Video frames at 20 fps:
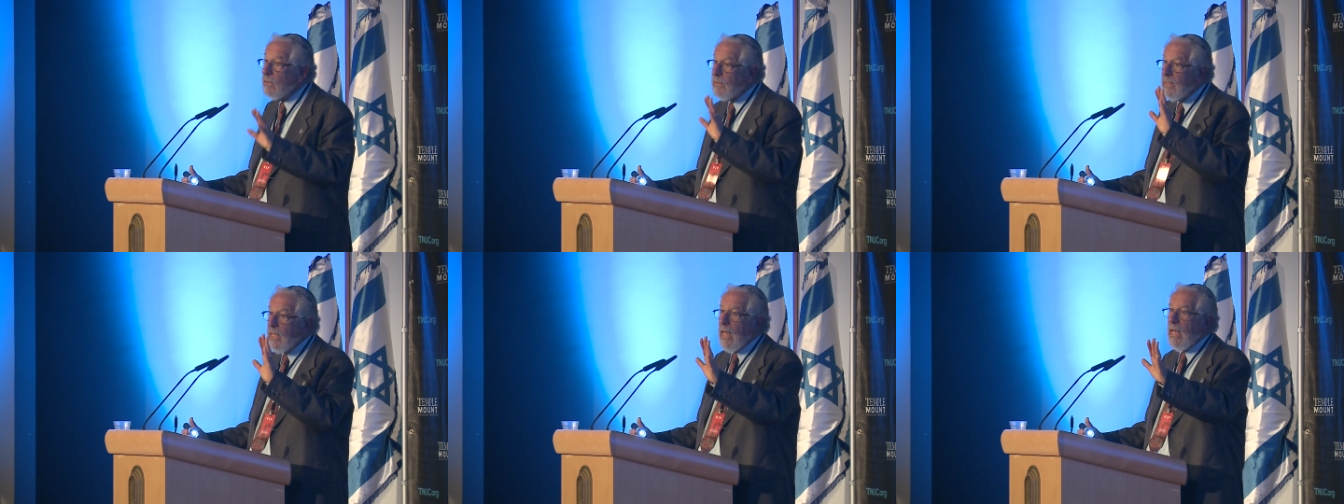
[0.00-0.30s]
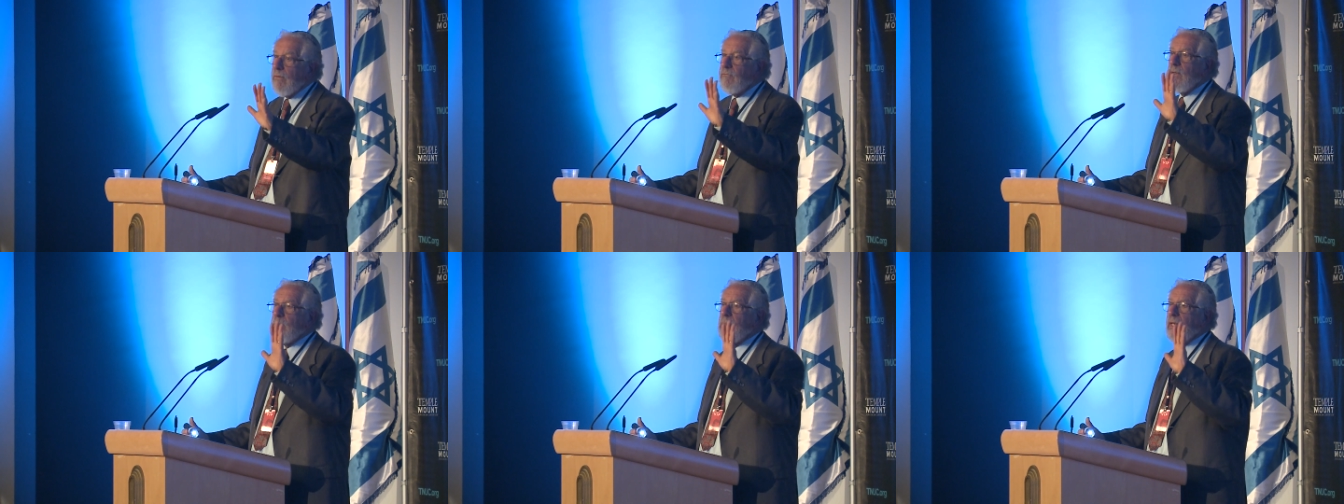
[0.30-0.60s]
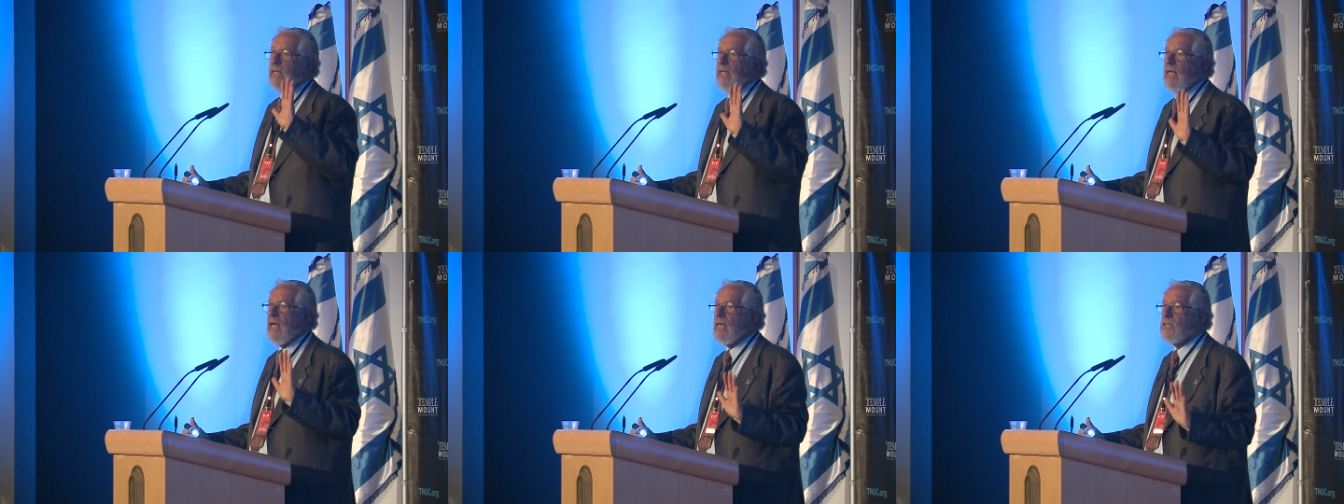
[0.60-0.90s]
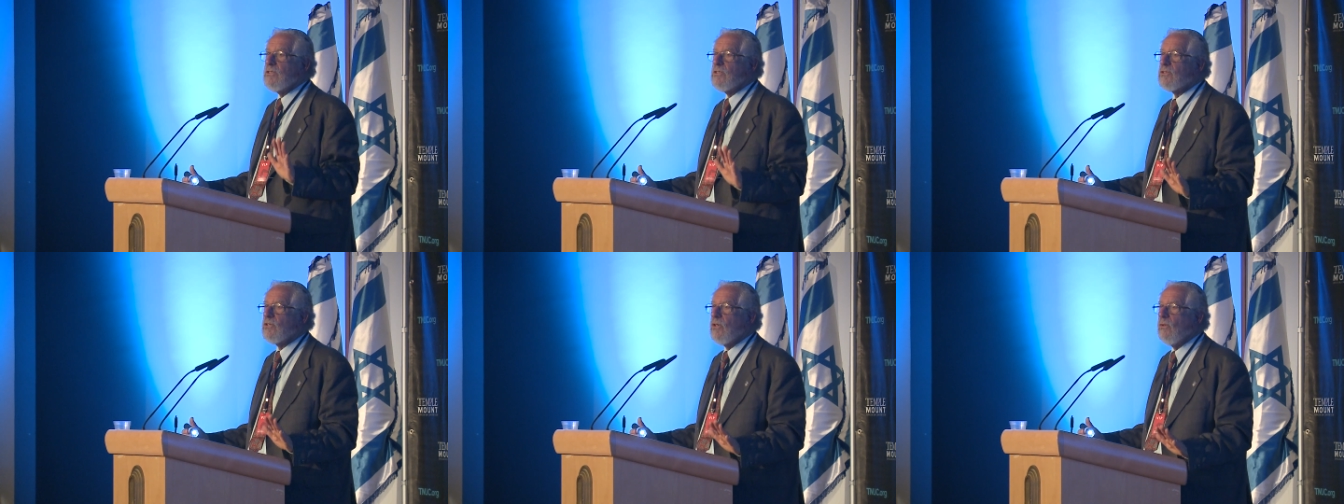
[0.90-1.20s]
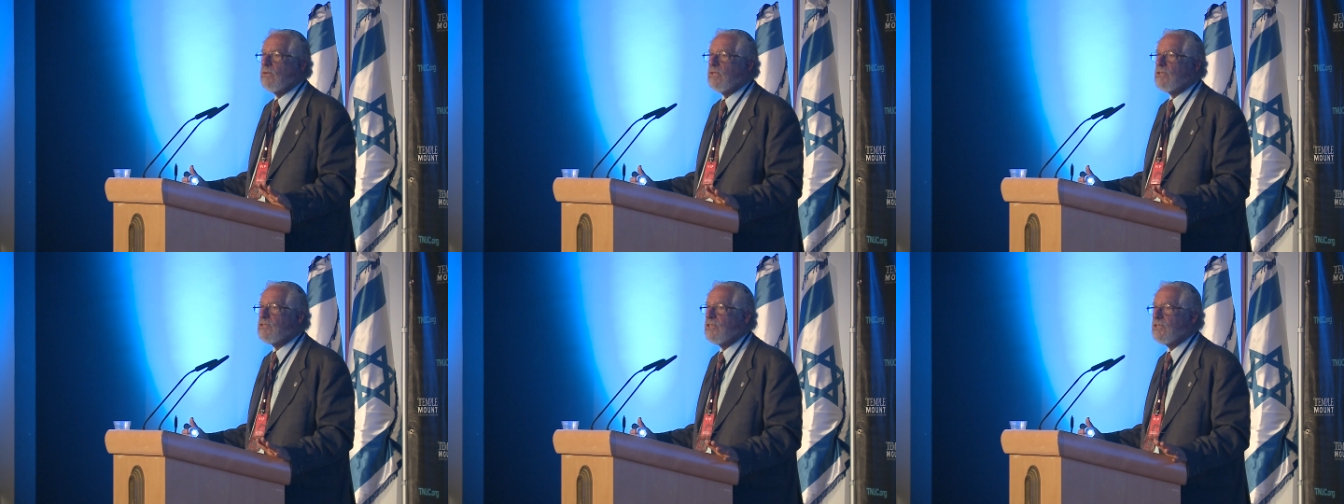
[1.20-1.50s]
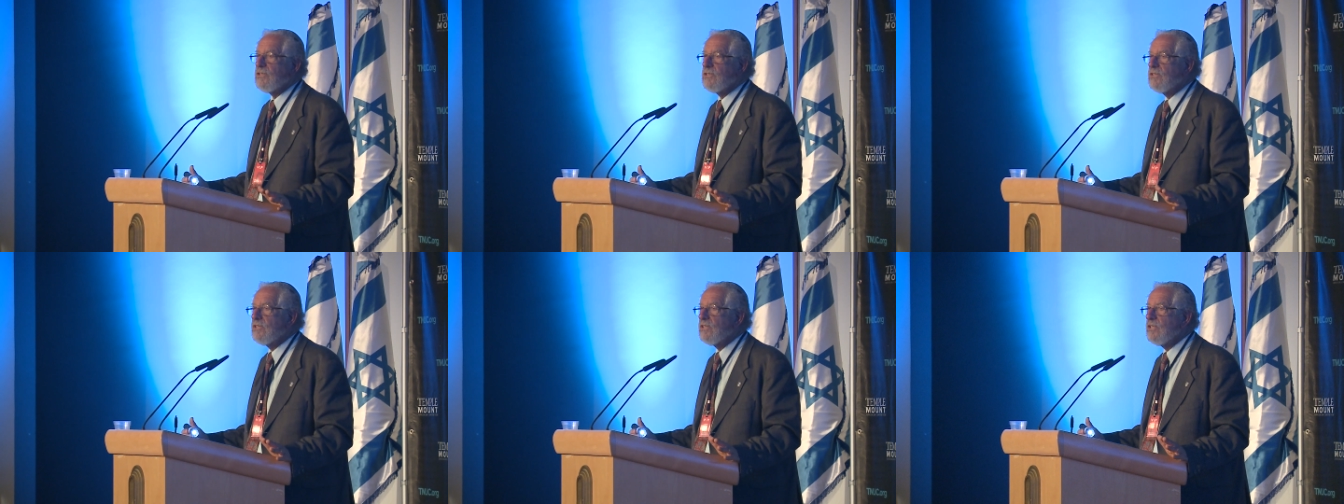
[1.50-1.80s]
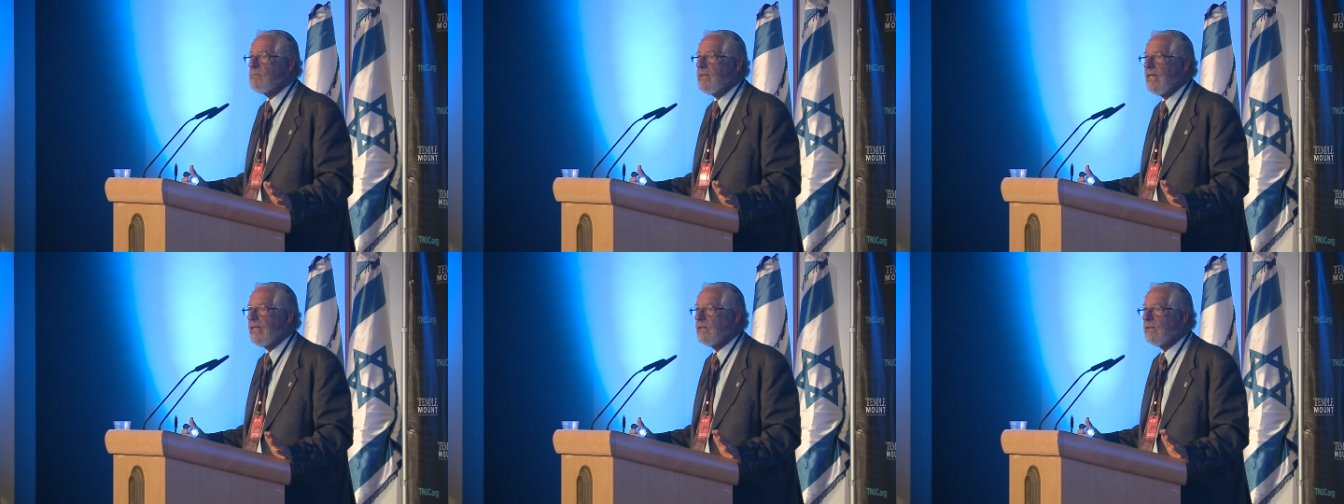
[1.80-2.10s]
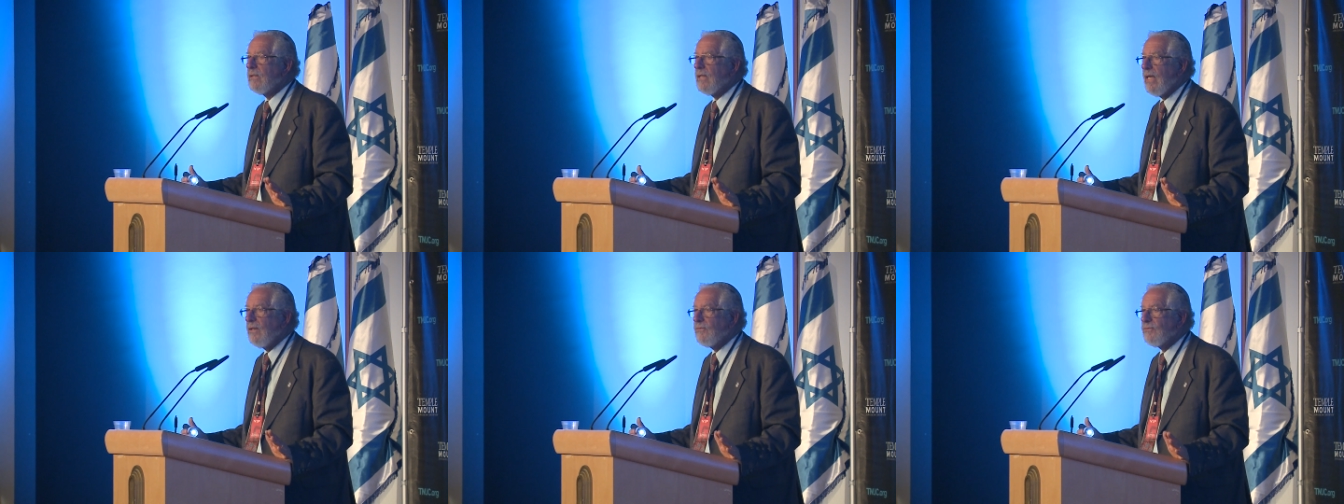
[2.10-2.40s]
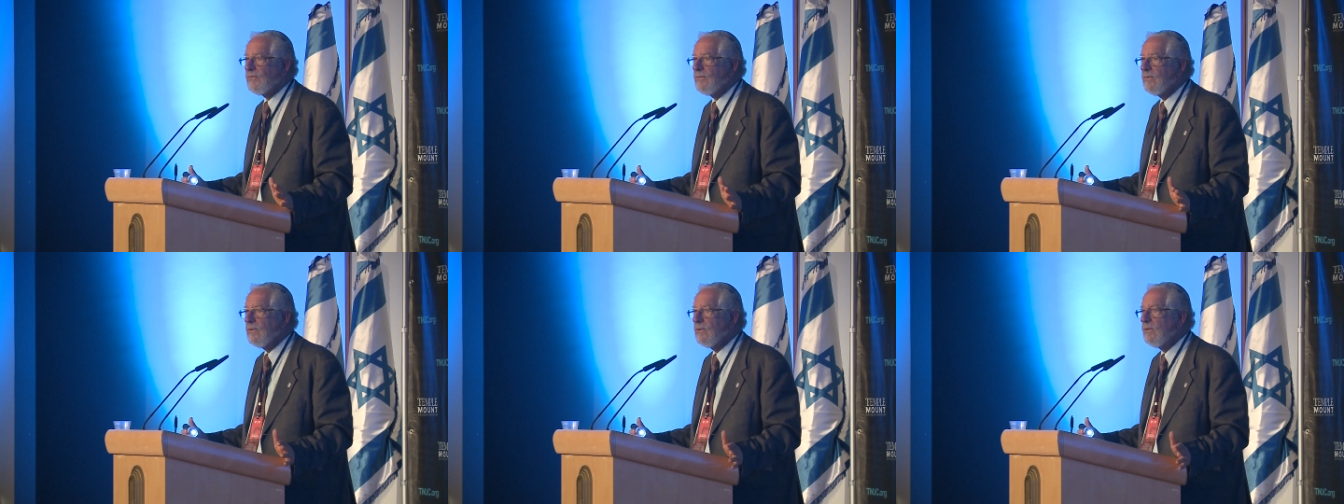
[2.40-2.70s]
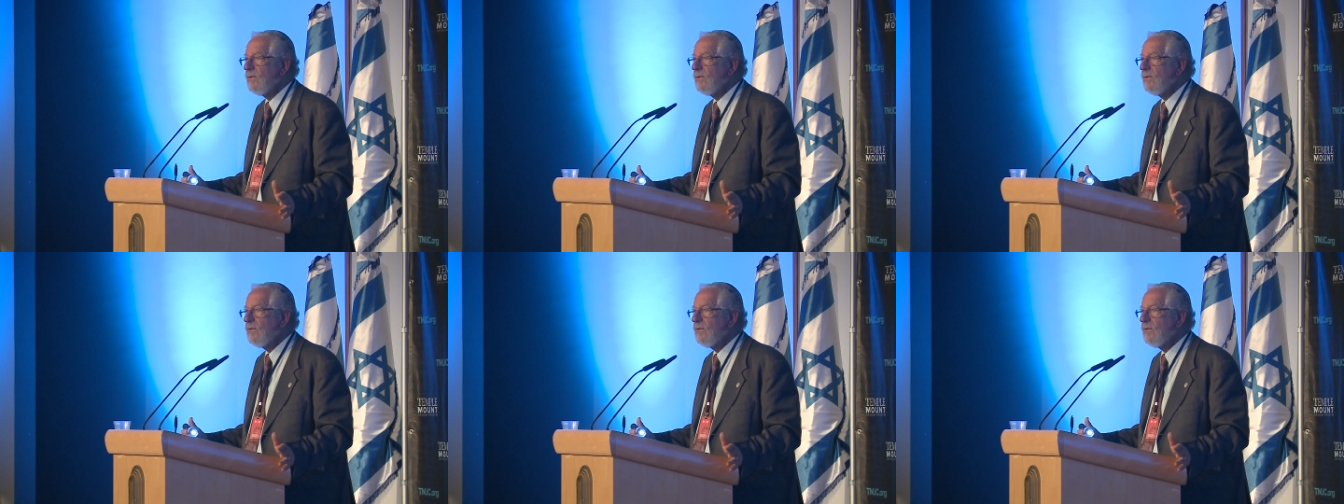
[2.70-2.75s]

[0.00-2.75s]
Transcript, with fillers: Everybody has his own decisions to make in life